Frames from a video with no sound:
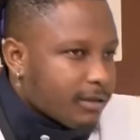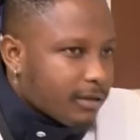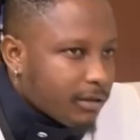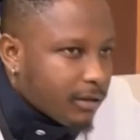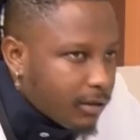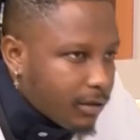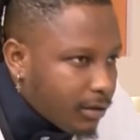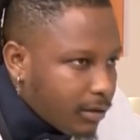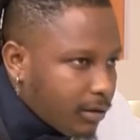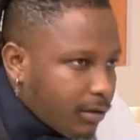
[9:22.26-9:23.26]
What did you want to
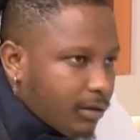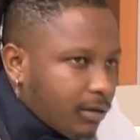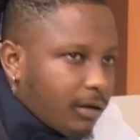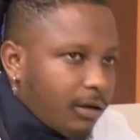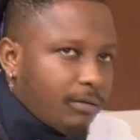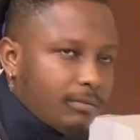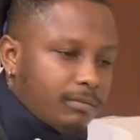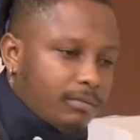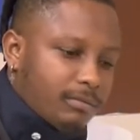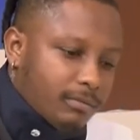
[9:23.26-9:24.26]
become?
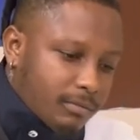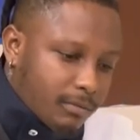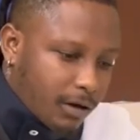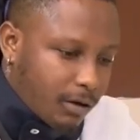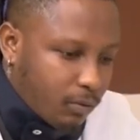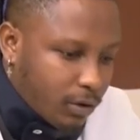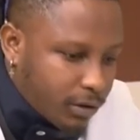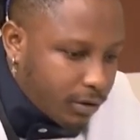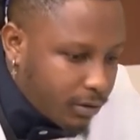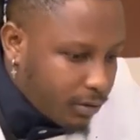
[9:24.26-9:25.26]
Lawyer, pilot,
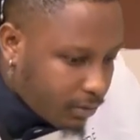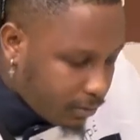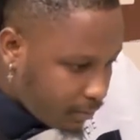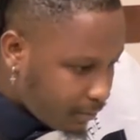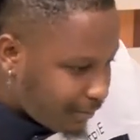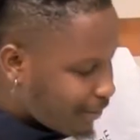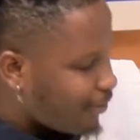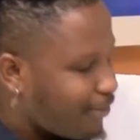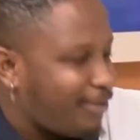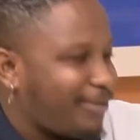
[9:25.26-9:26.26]

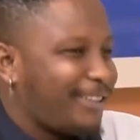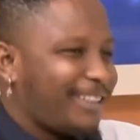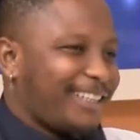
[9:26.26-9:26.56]
architect?